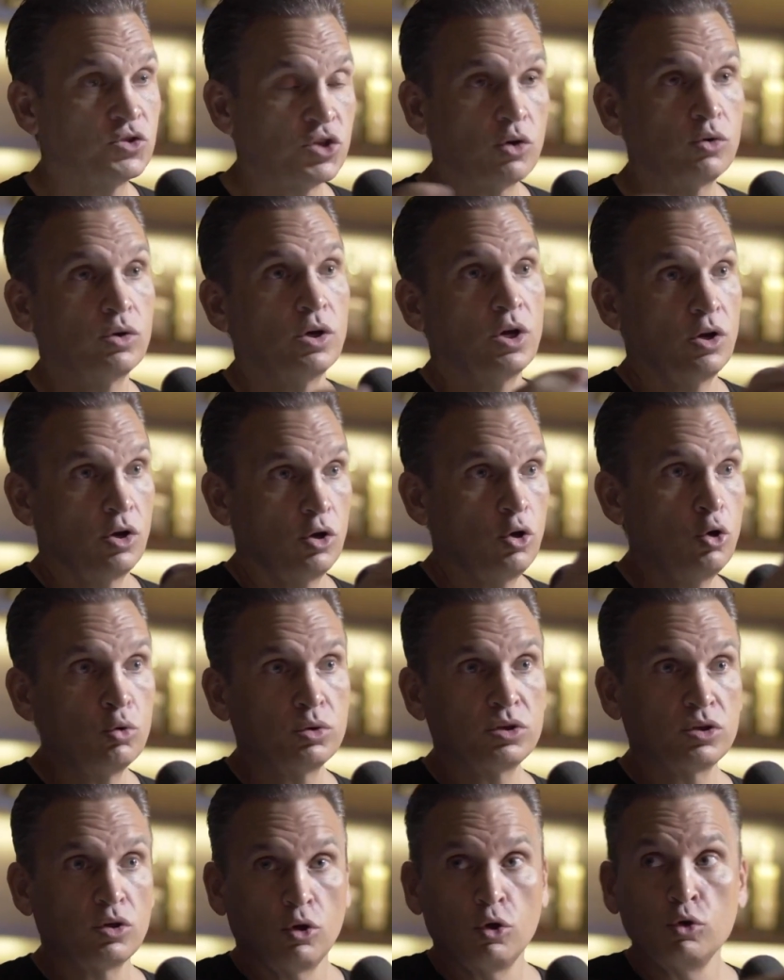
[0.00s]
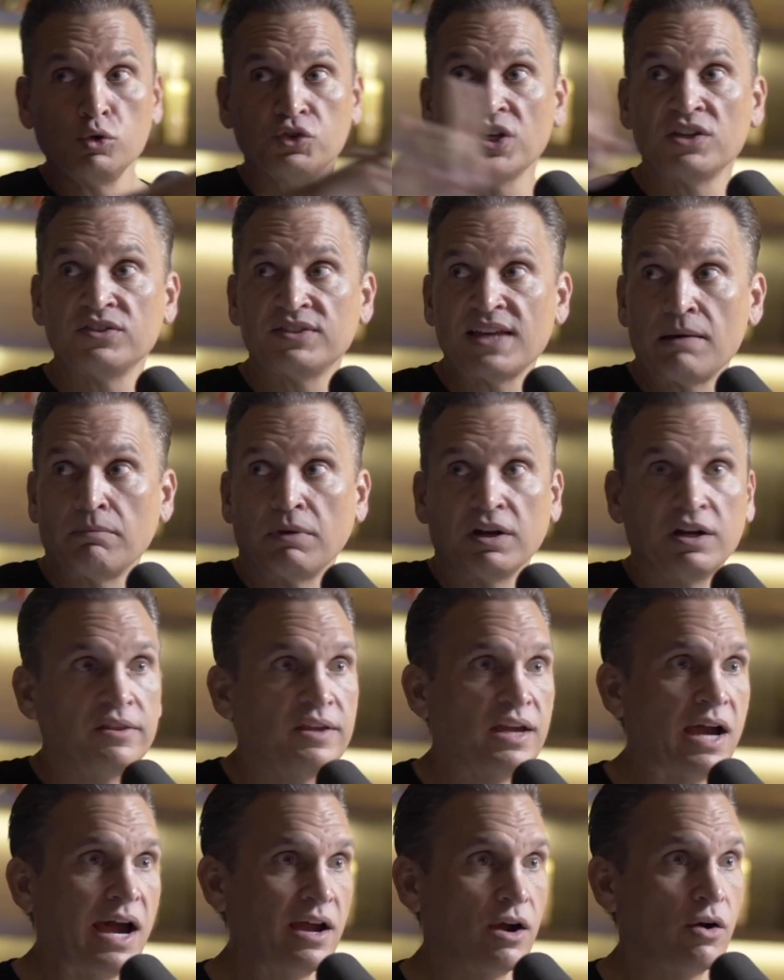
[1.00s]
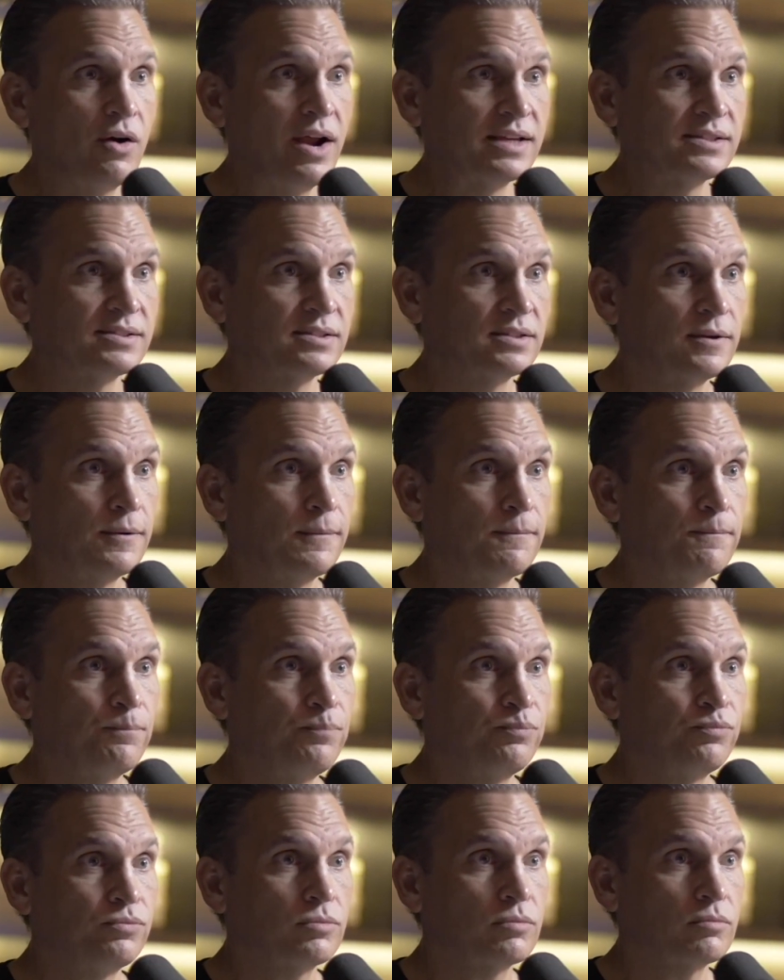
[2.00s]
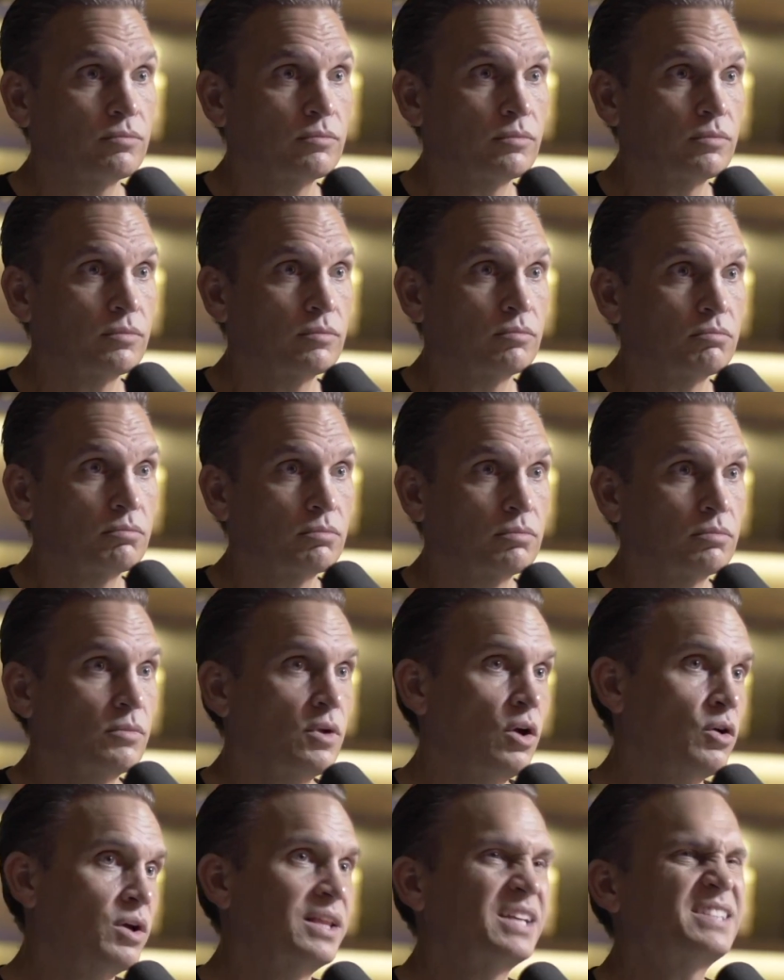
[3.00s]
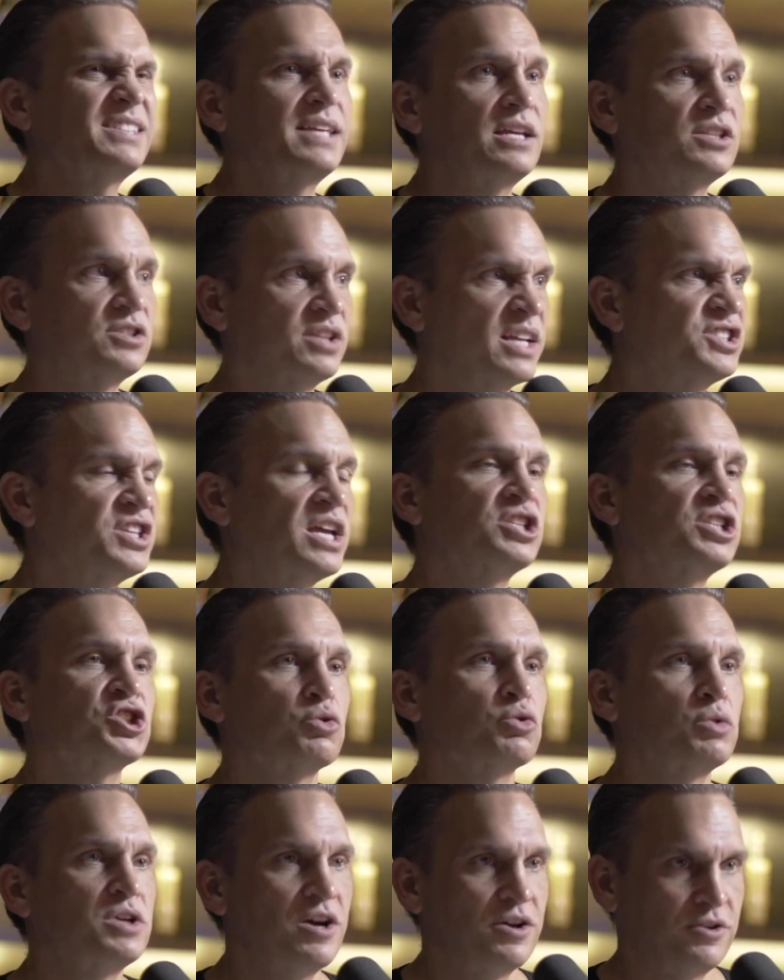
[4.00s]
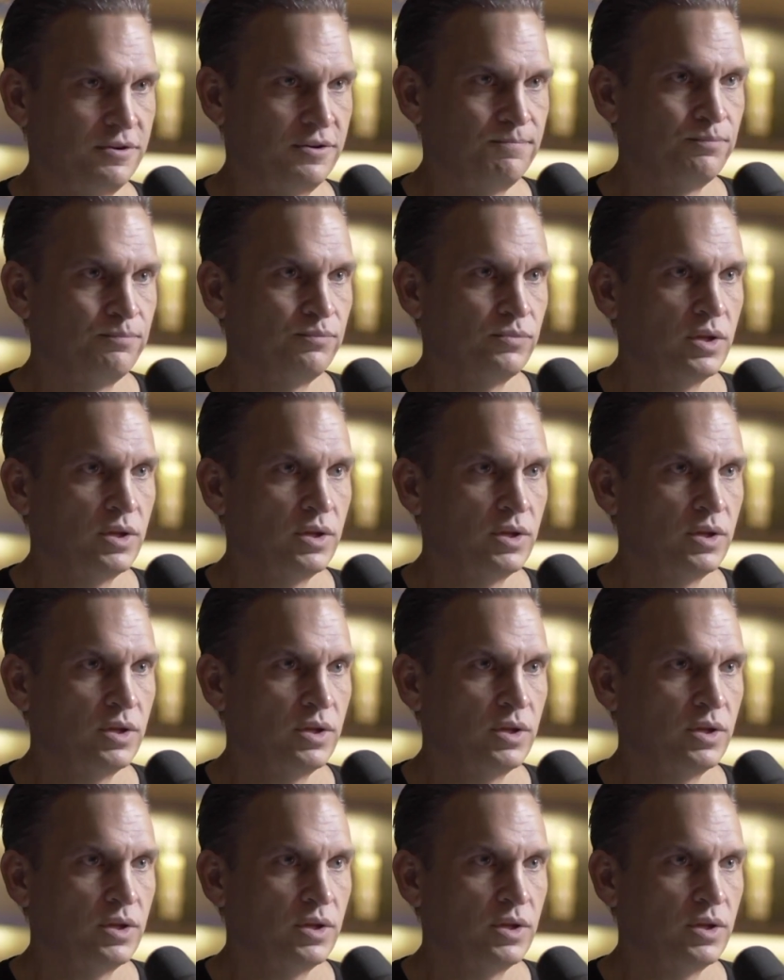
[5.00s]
So who who sends that money to the IRS? A thousand and probably more like five hundred. Okay, let's say let's say it's three hundred.